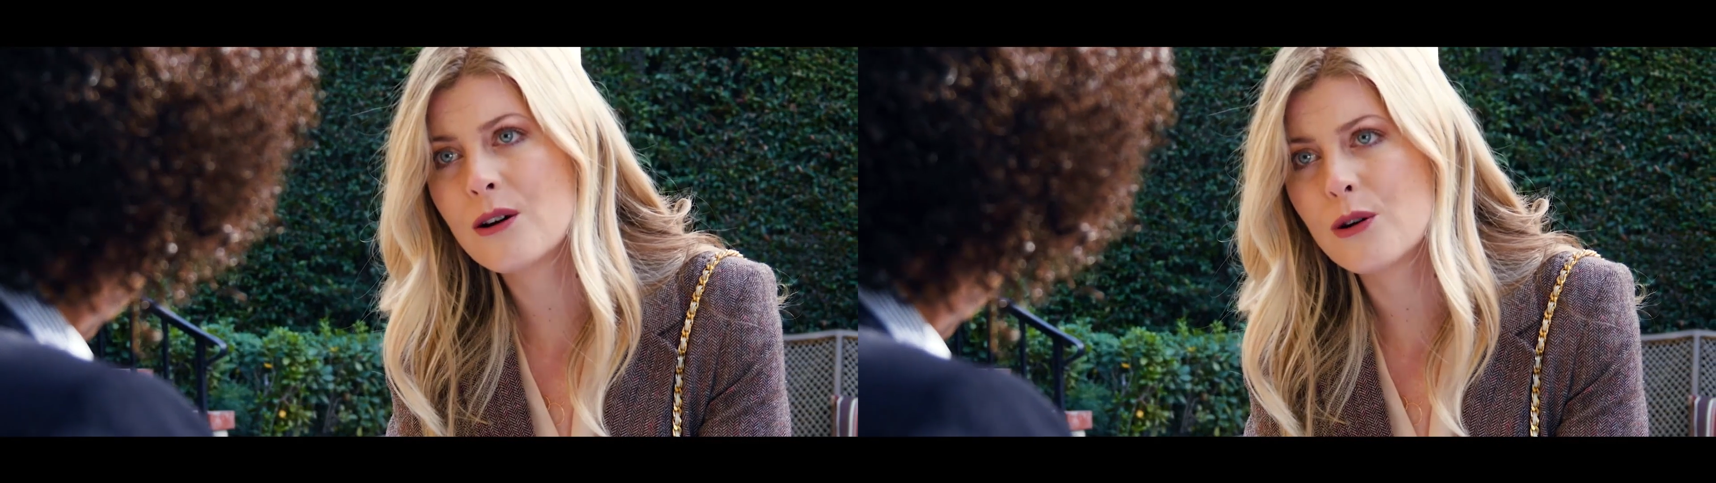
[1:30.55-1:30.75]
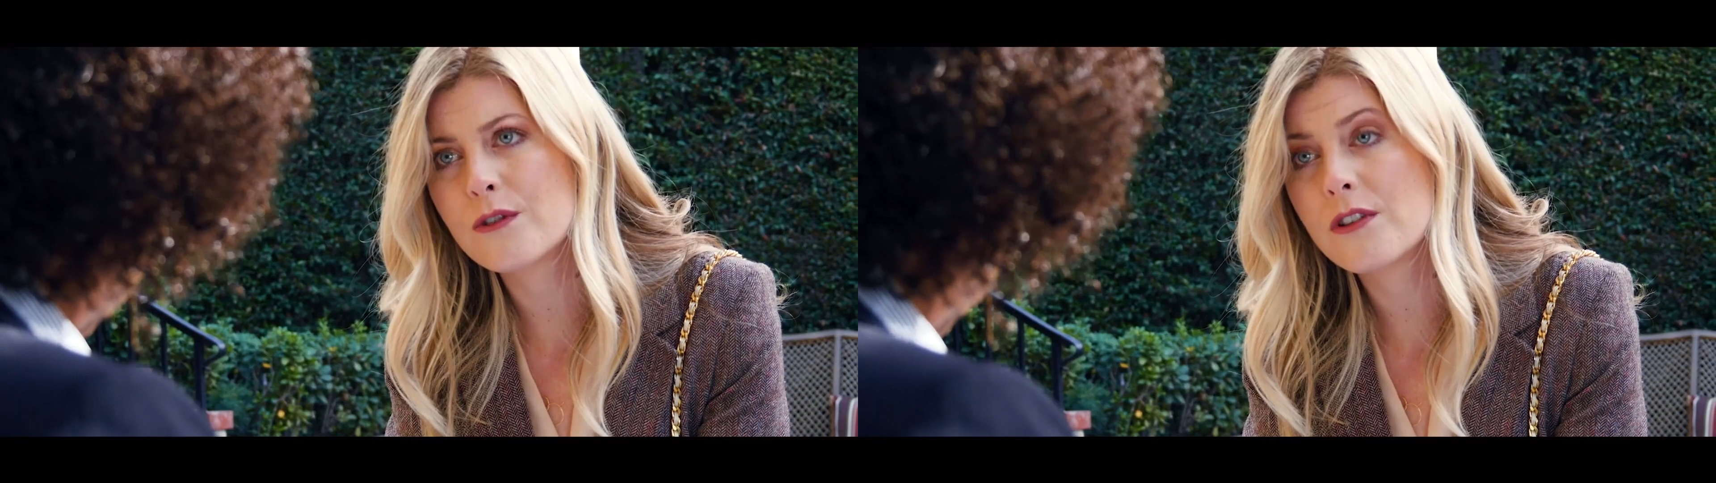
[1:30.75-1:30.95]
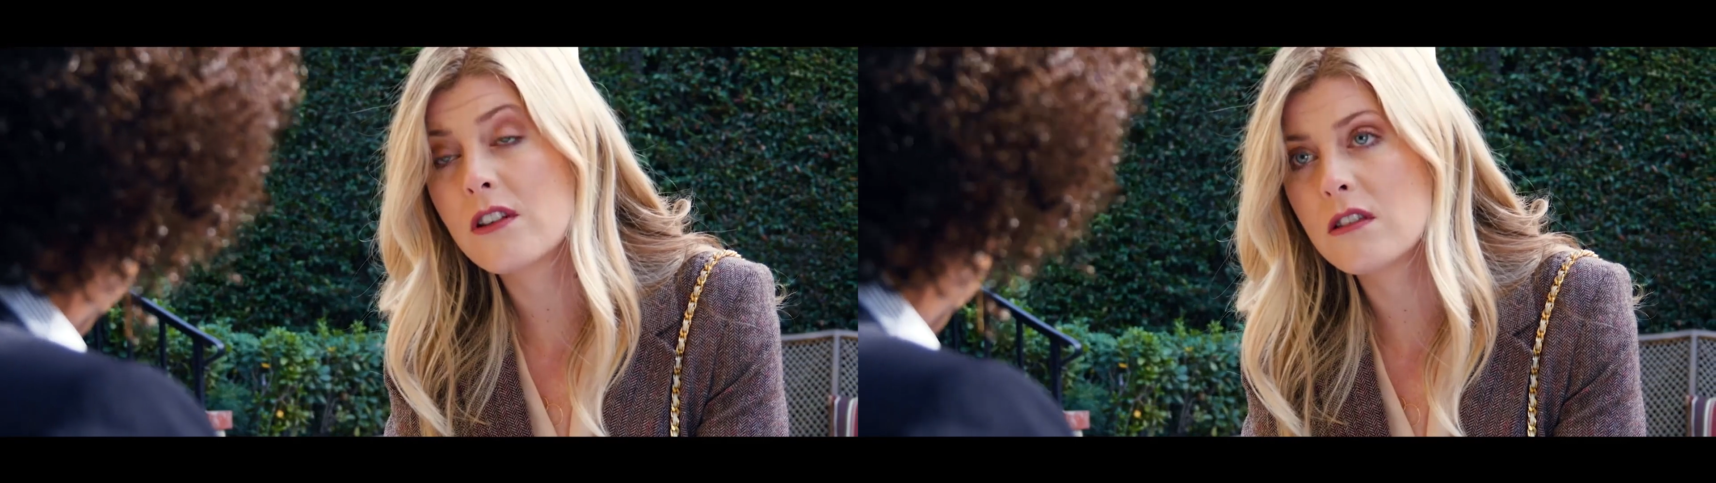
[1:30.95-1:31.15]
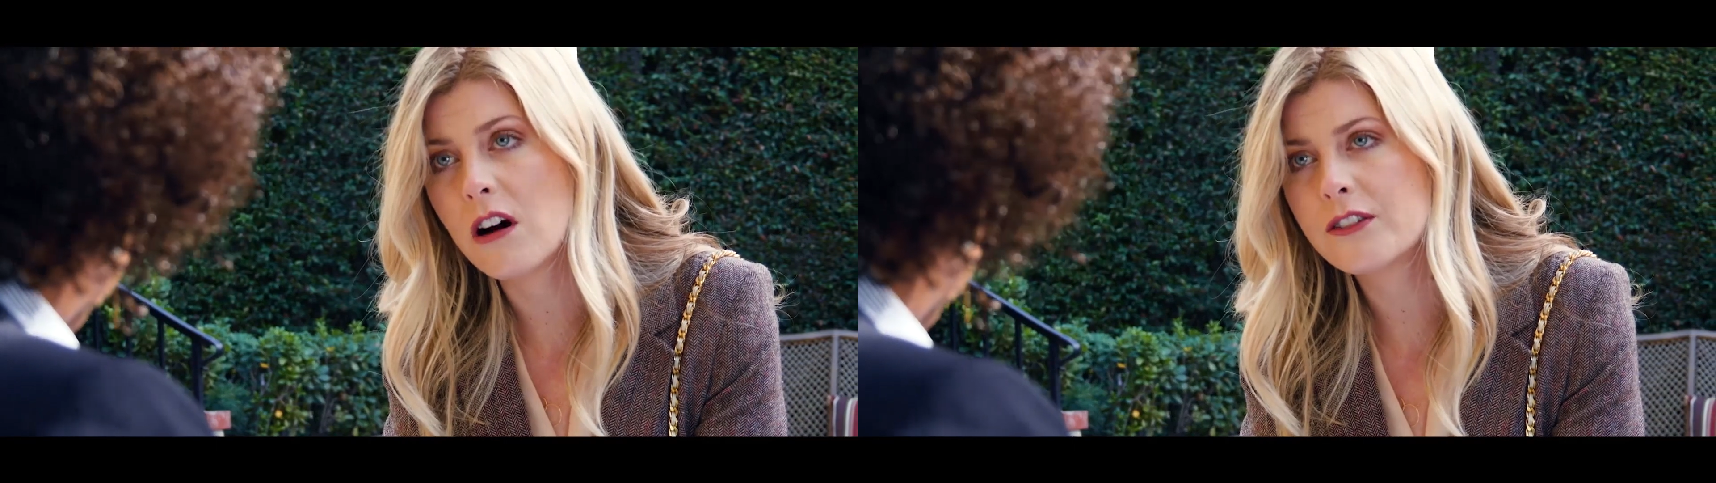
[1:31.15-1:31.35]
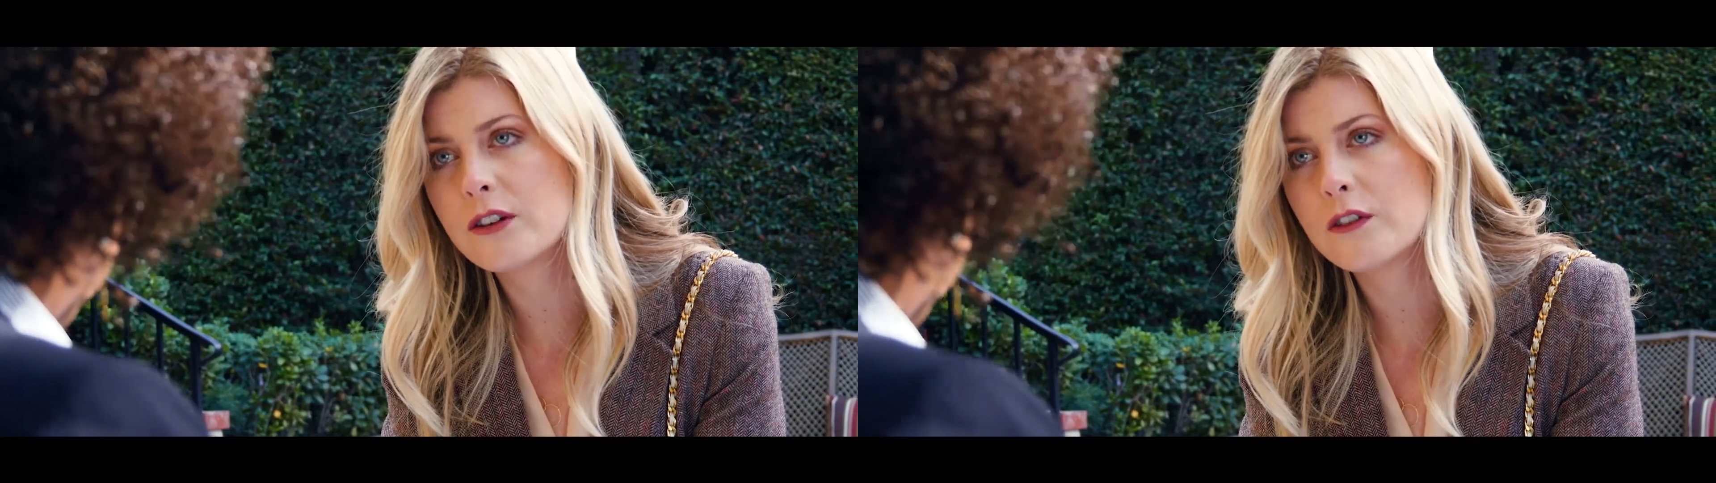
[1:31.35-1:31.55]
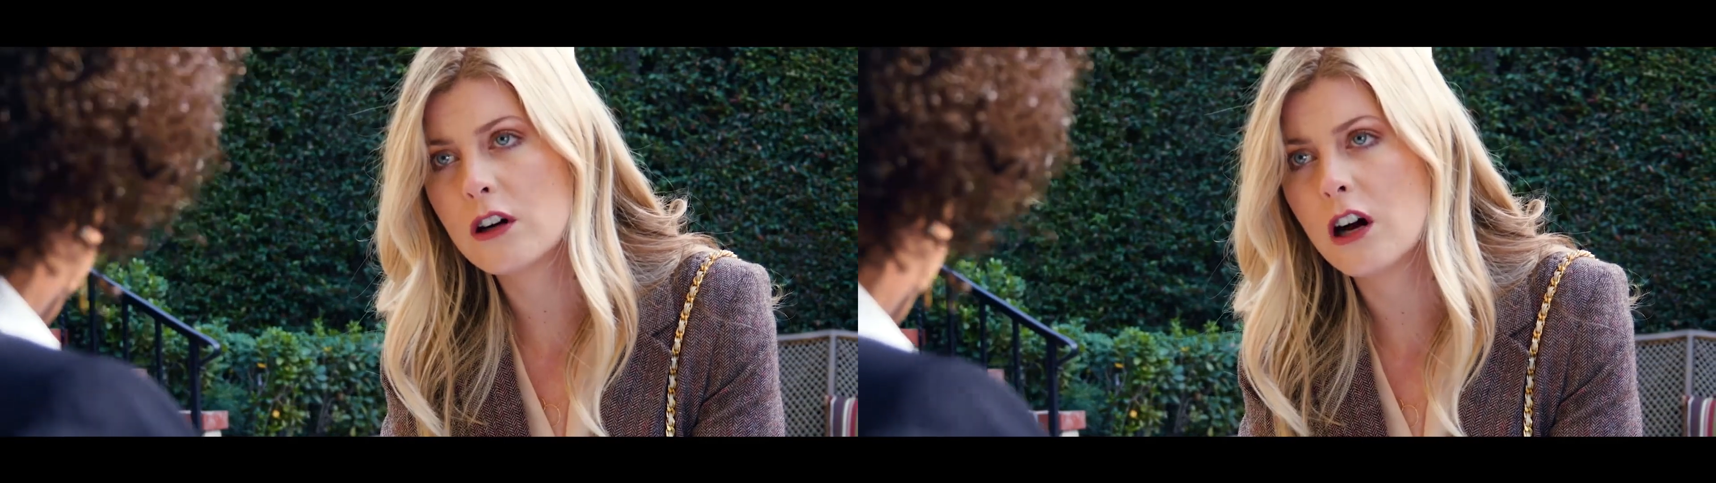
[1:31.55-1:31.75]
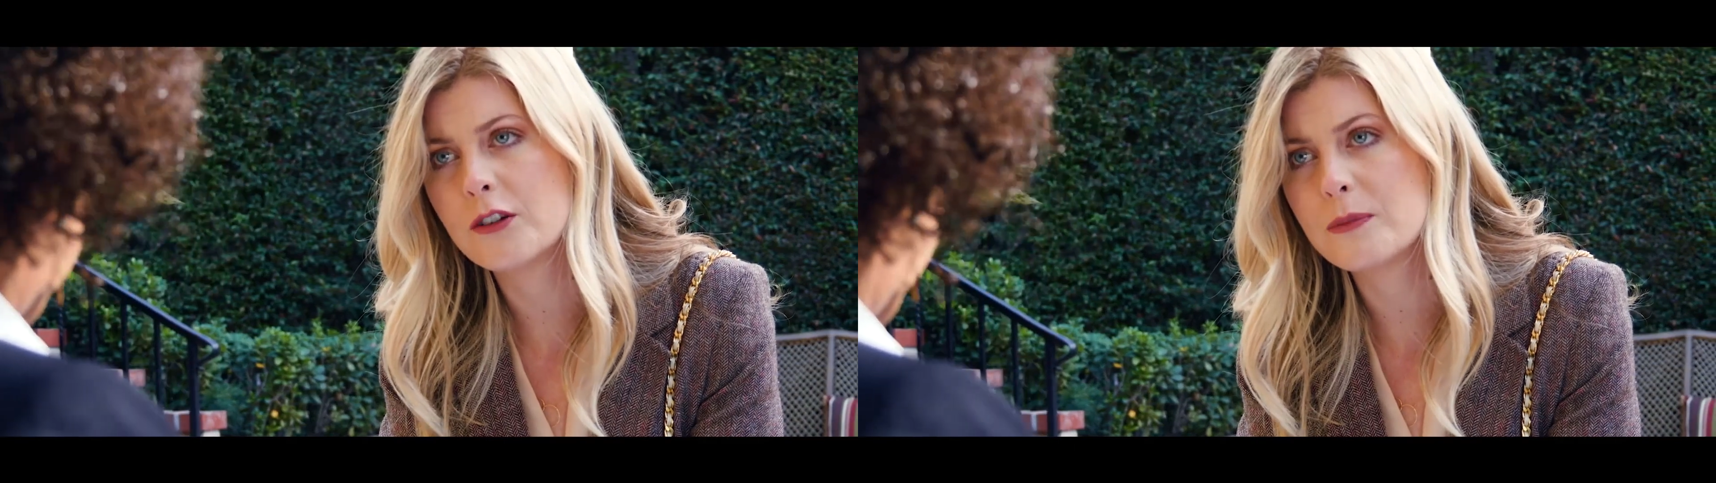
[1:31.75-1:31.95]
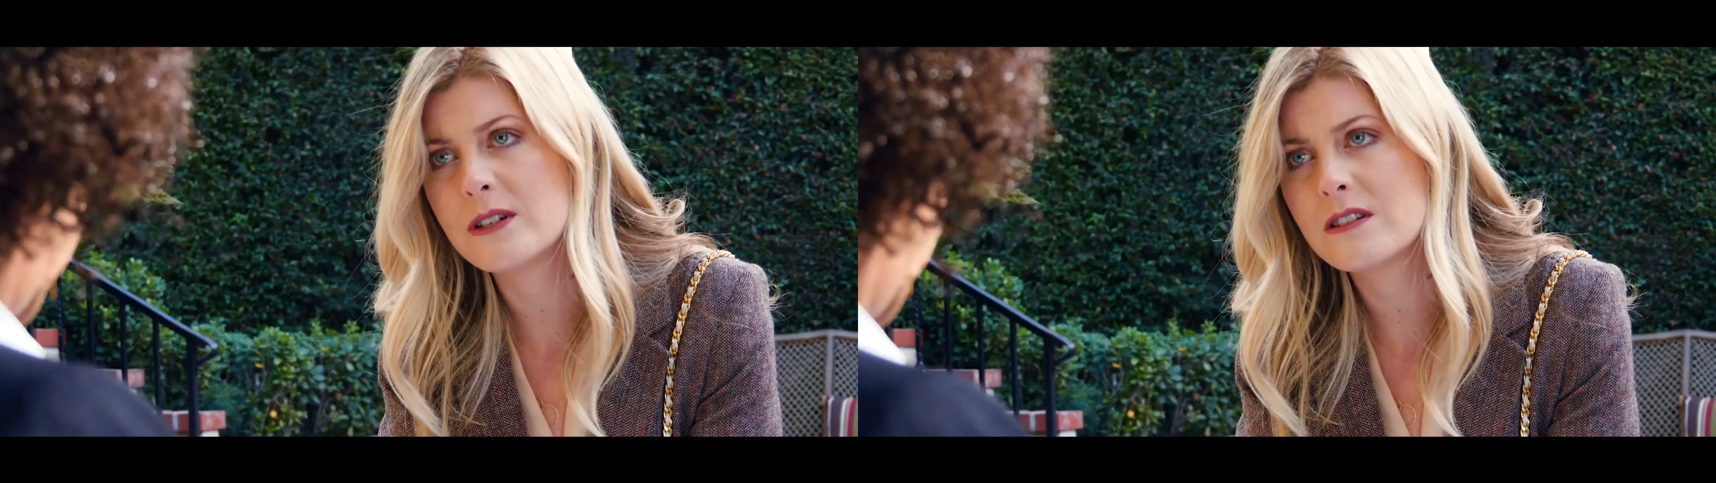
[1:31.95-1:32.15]
over the loss of her
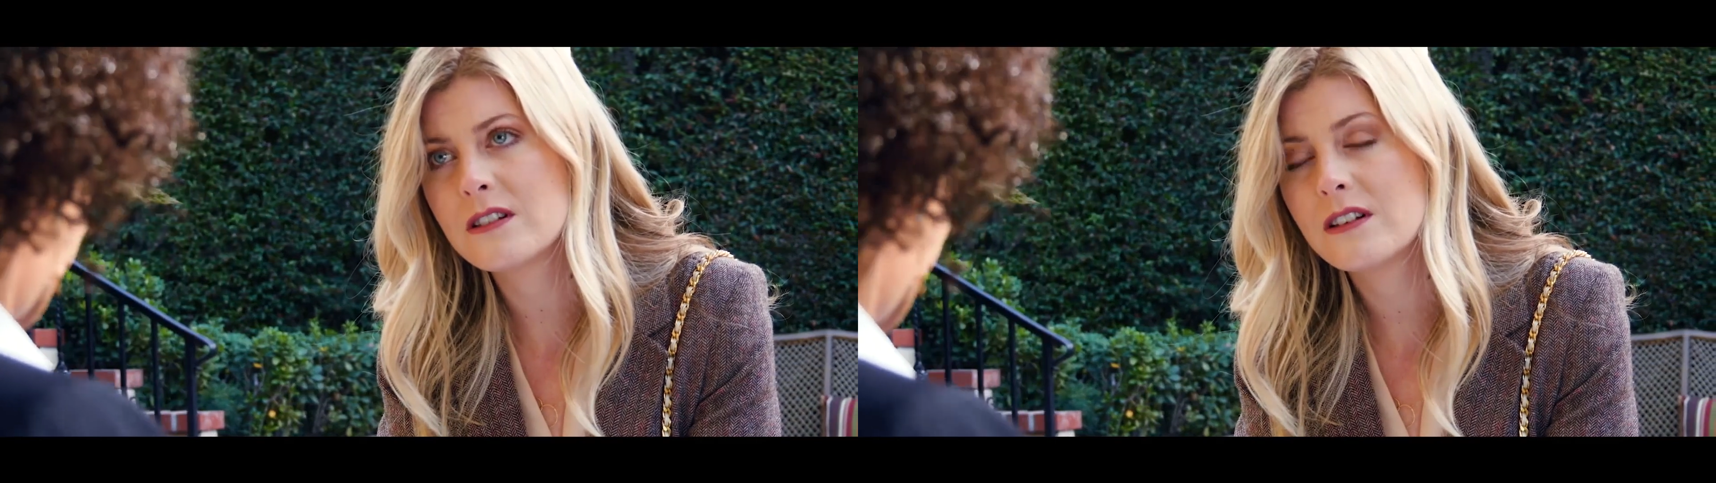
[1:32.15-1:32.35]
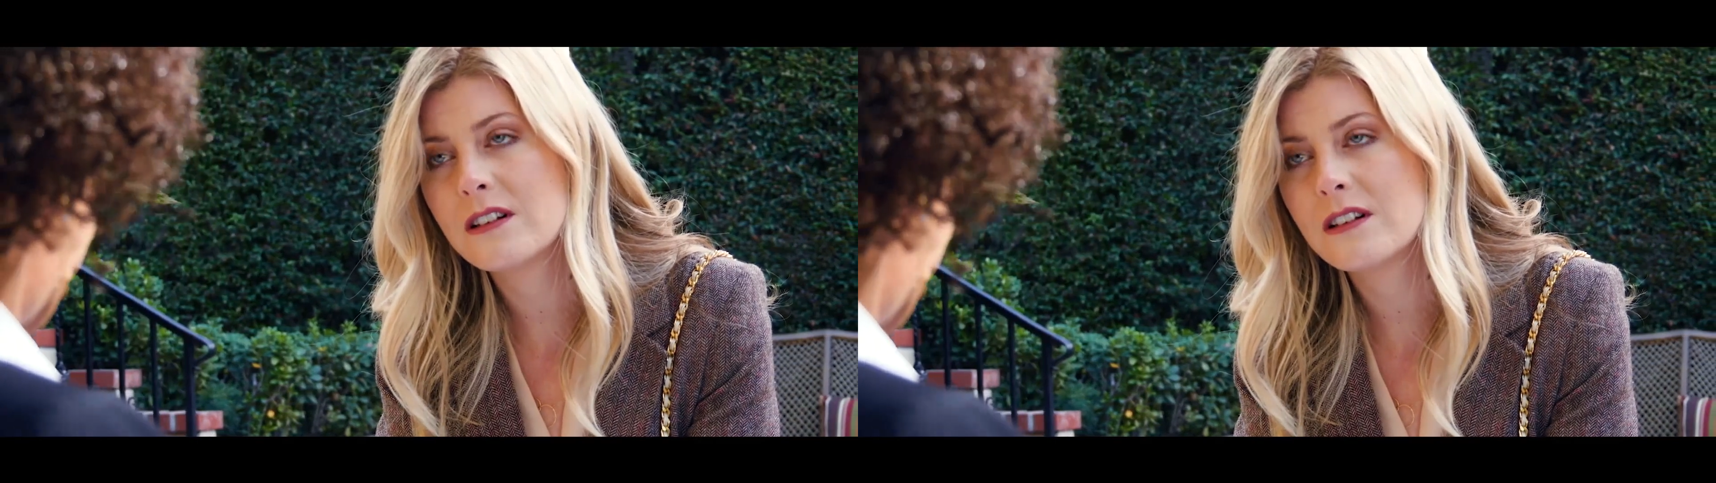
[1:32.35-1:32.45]
husband